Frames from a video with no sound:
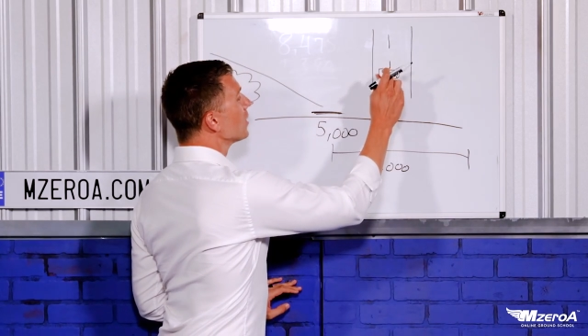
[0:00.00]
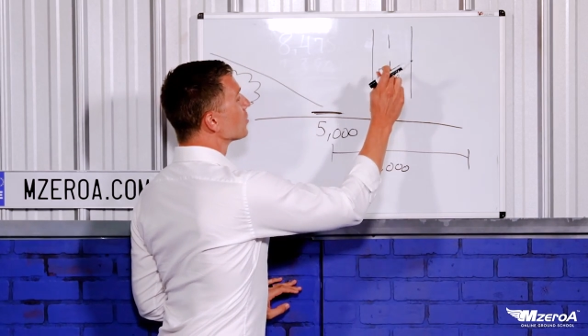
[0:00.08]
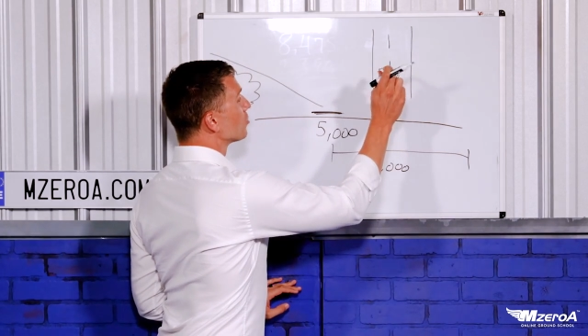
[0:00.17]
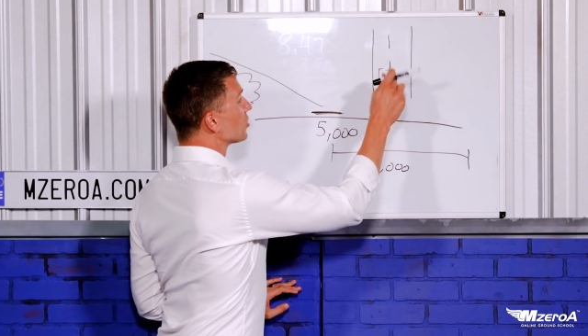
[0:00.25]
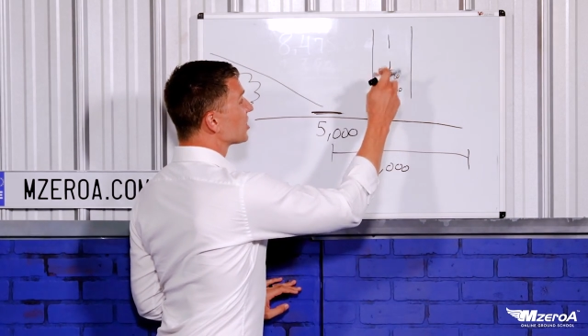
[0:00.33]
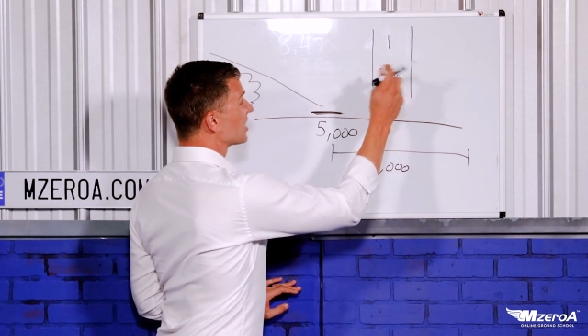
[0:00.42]

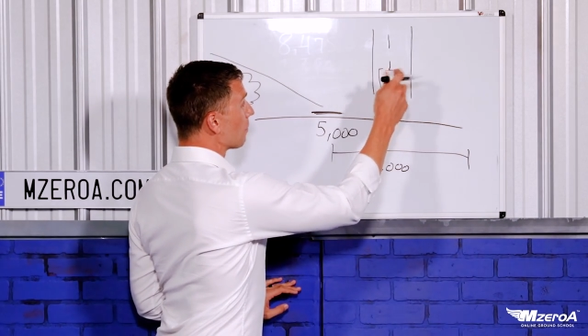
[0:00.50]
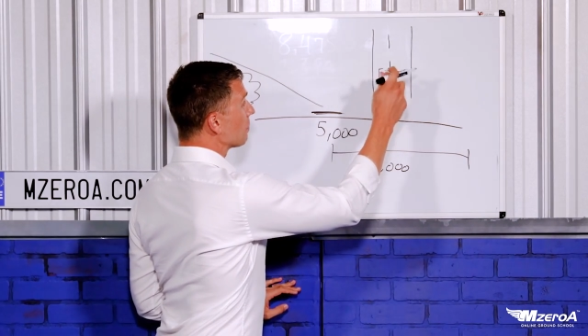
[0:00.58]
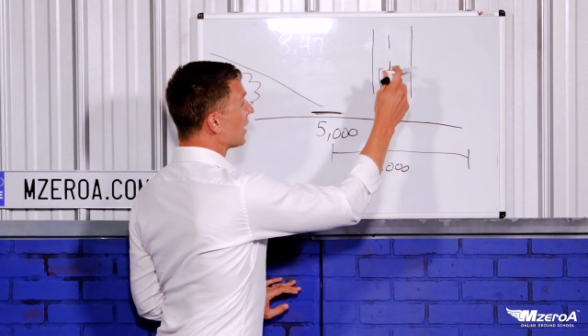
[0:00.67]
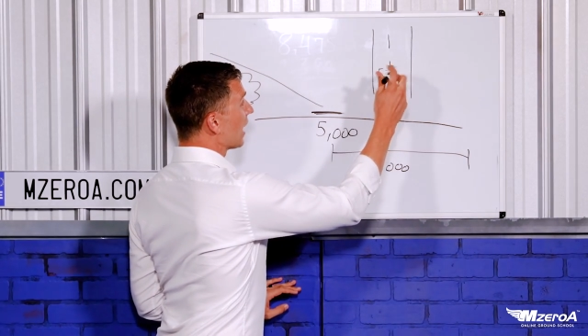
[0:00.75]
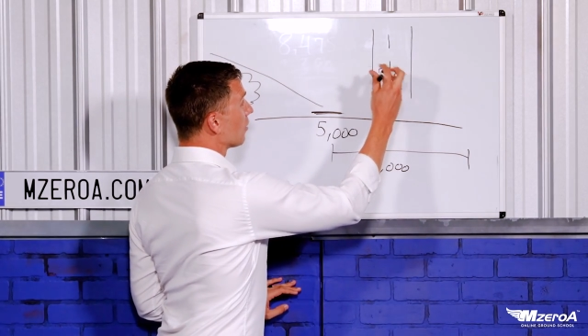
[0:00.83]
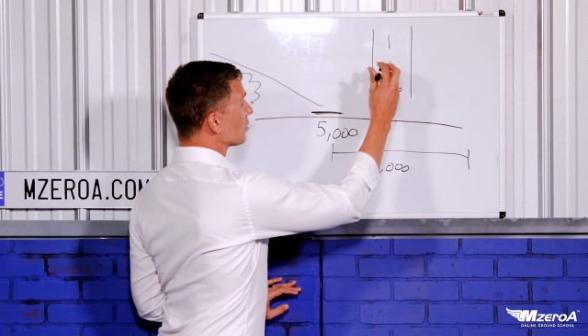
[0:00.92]
So just
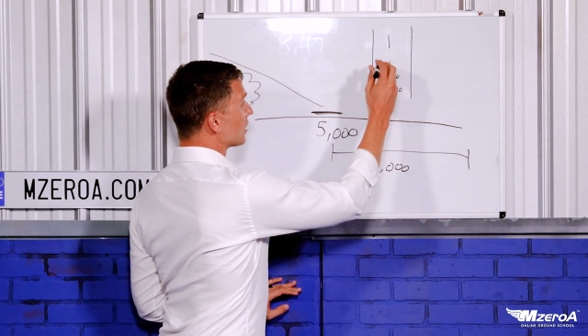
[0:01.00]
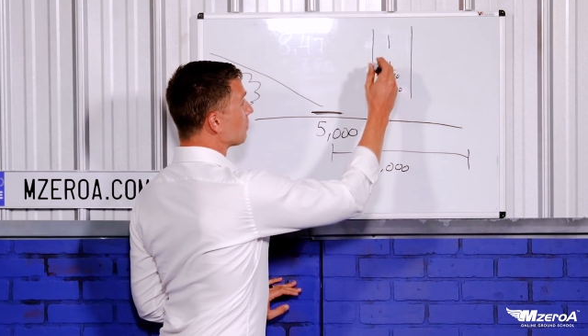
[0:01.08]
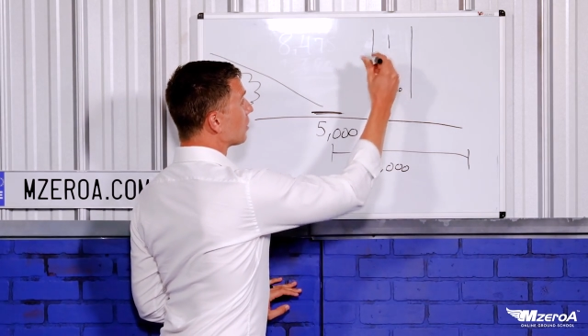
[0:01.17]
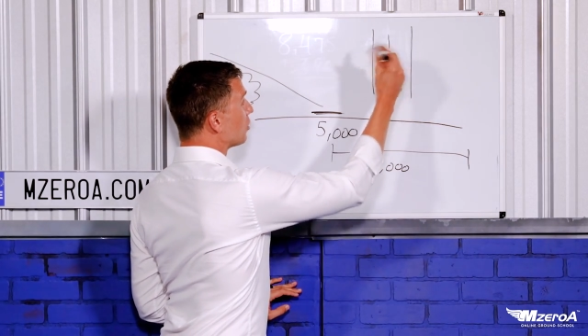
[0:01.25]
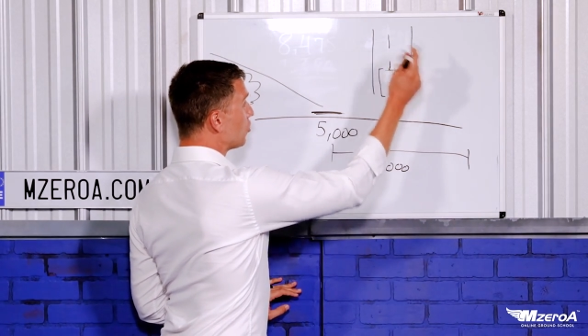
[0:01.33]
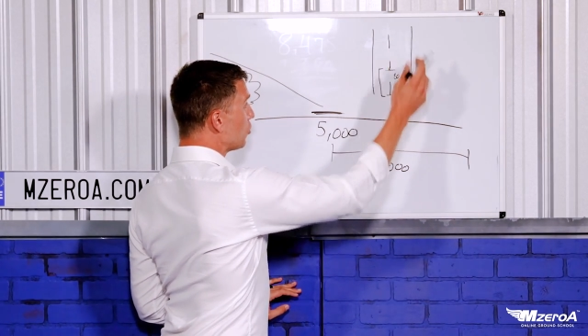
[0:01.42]
something else,
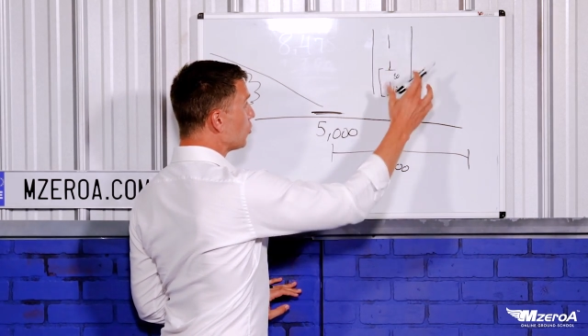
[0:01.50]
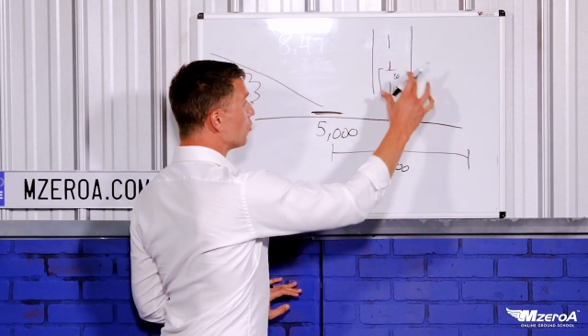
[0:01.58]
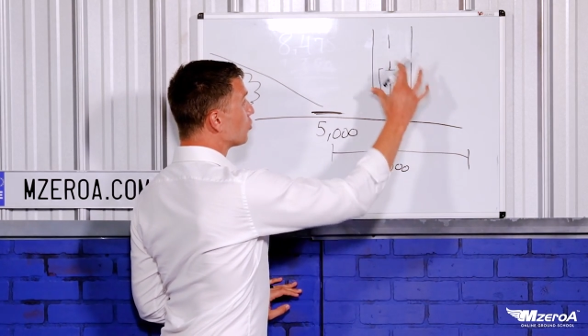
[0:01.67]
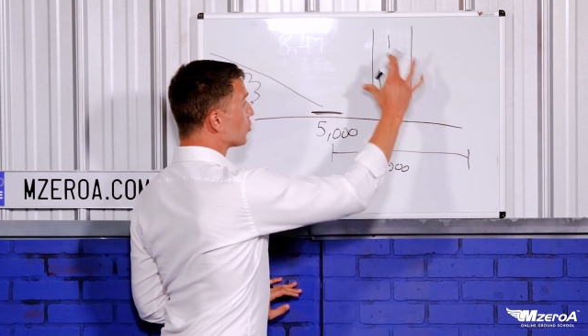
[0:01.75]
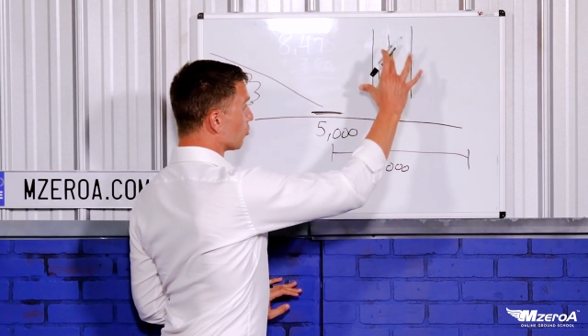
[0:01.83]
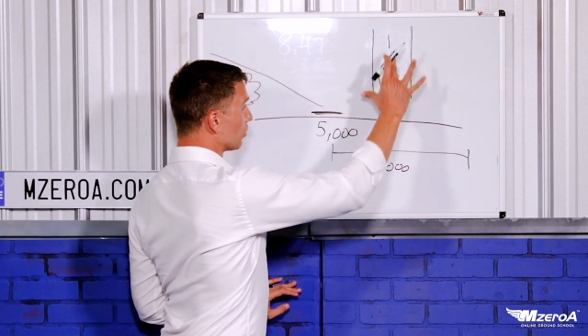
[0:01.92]
something
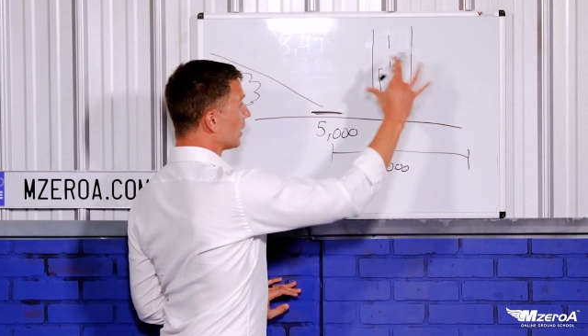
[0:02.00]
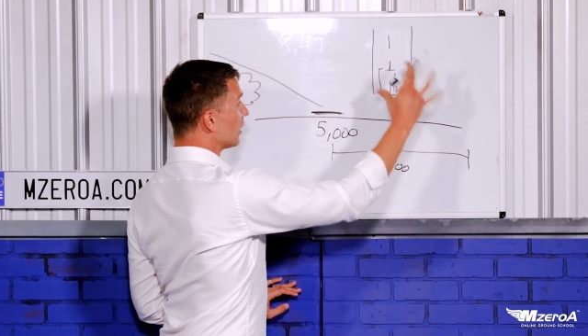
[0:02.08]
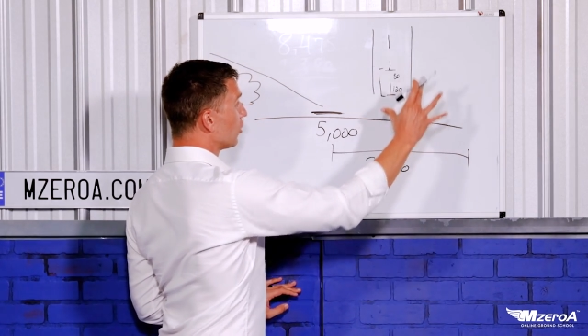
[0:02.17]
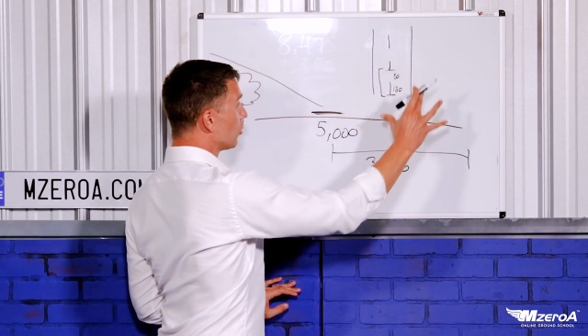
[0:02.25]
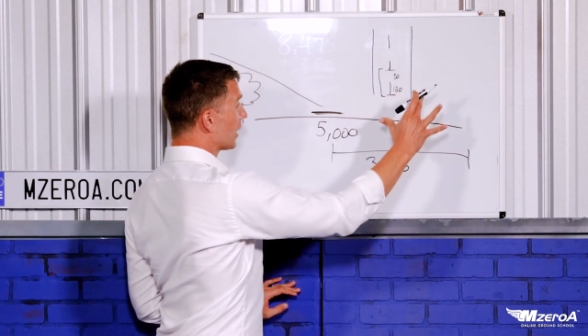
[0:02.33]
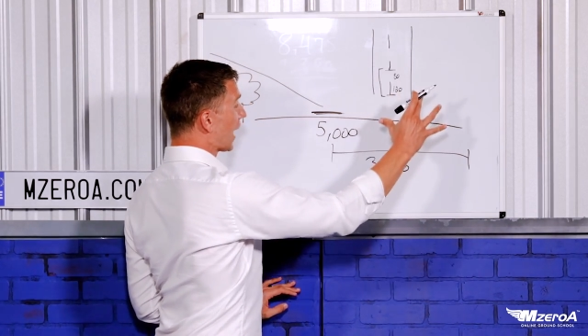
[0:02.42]
new to
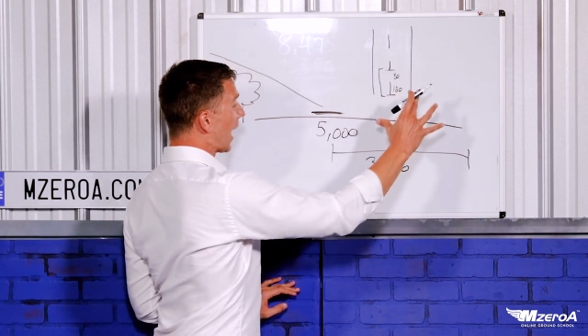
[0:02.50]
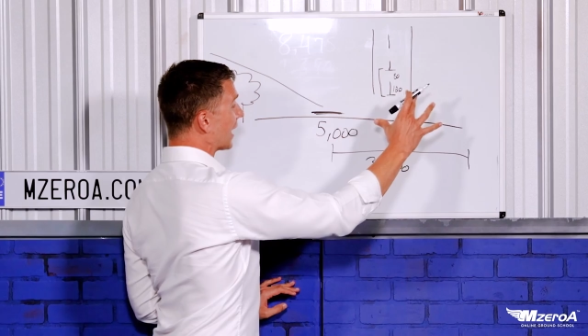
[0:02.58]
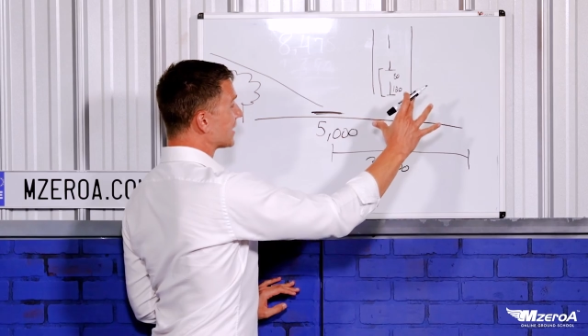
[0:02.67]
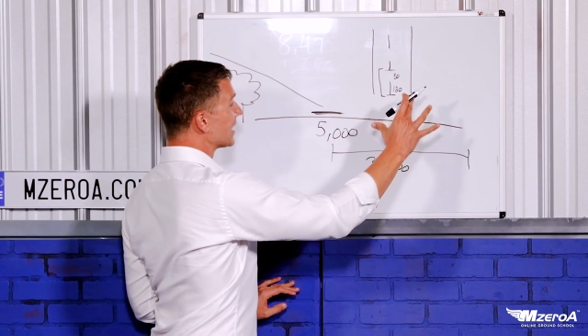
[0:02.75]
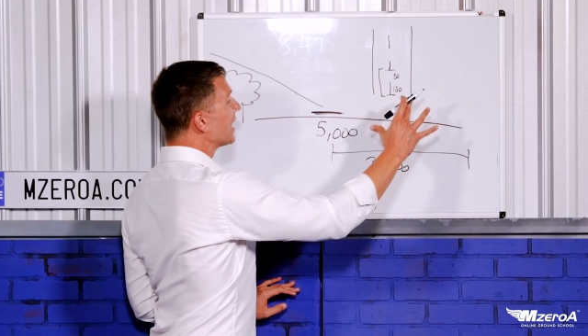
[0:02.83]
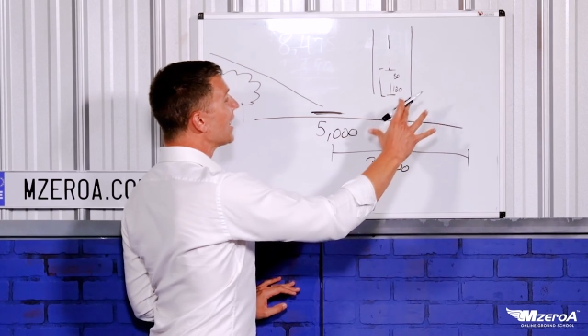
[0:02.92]
really look
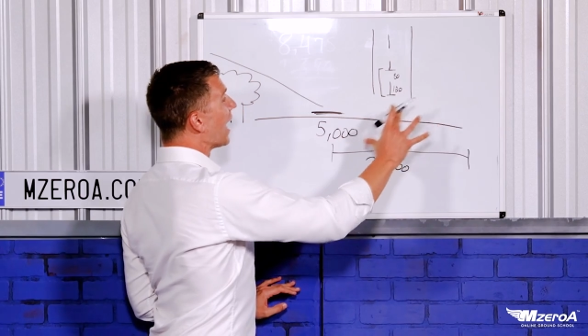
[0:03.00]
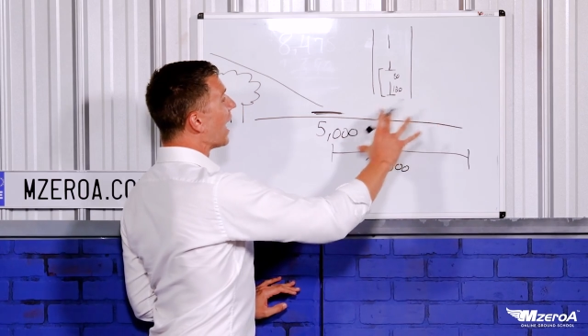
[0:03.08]
at